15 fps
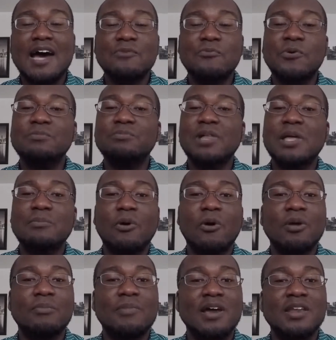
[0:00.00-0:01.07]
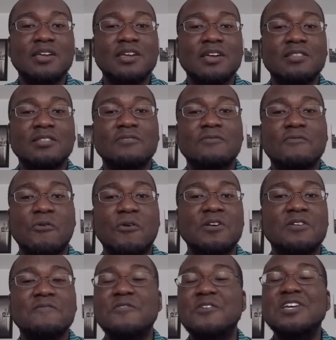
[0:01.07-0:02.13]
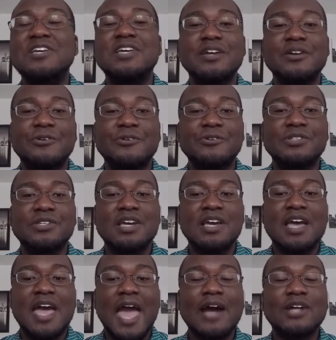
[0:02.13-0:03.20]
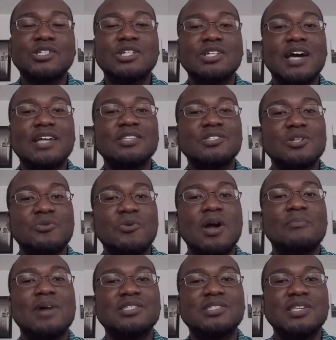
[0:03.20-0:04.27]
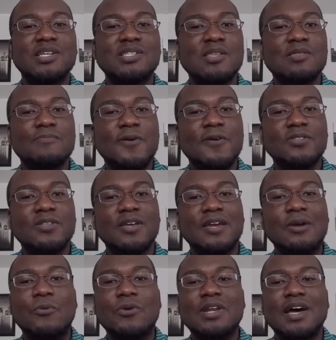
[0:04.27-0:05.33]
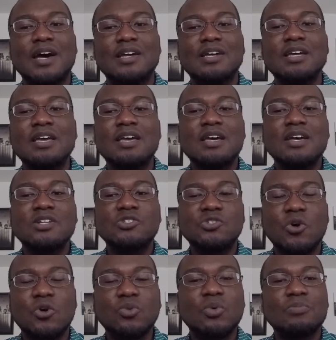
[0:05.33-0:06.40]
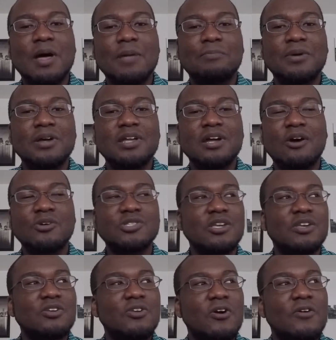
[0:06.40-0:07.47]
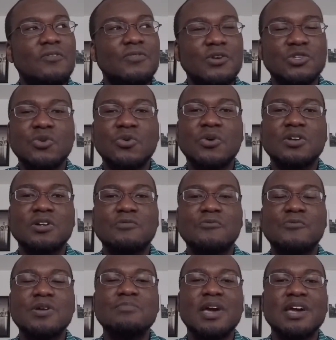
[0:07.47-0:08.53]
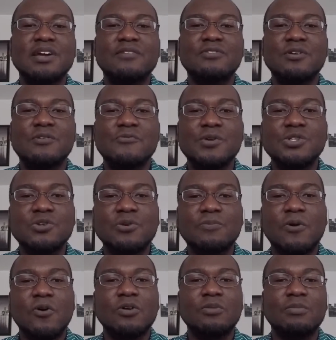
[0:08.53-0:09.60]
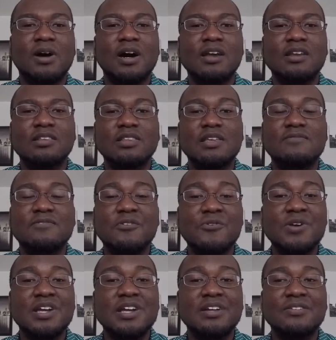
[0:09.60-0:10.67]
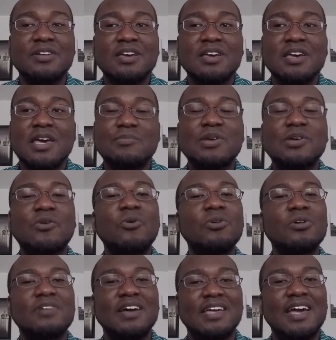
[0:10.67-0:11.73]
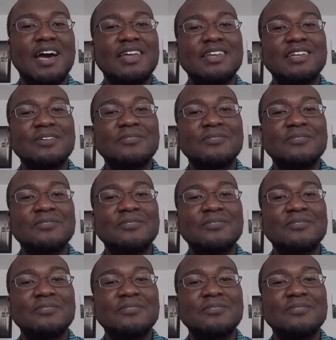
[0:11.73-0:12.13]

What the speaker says: wouldn't play Pokemon again for years. Actually, not until around my 16th birthday, when I joked with my buddy. I was like, you know, they're doing a remake of the original Pokemon, Leaf Green. It'd be cool if I got it.